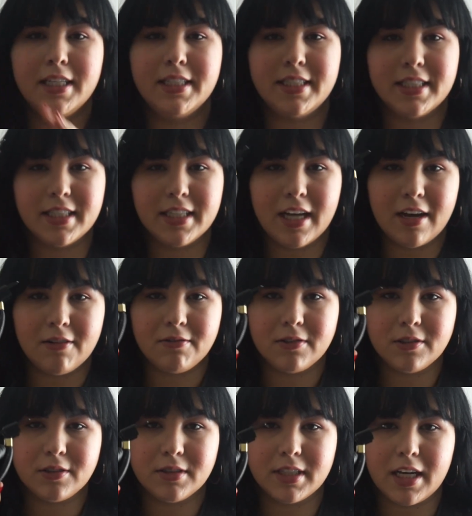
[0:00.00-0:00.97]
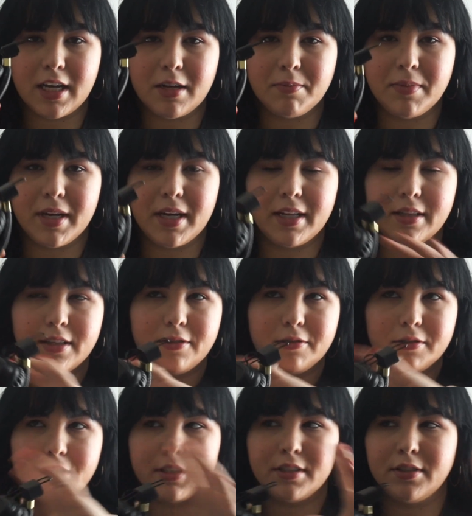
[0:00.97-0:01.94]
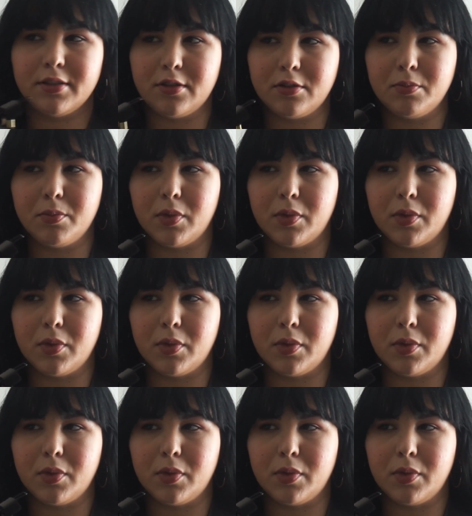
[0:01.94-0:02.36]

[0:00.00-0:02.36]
did not fold up and they were so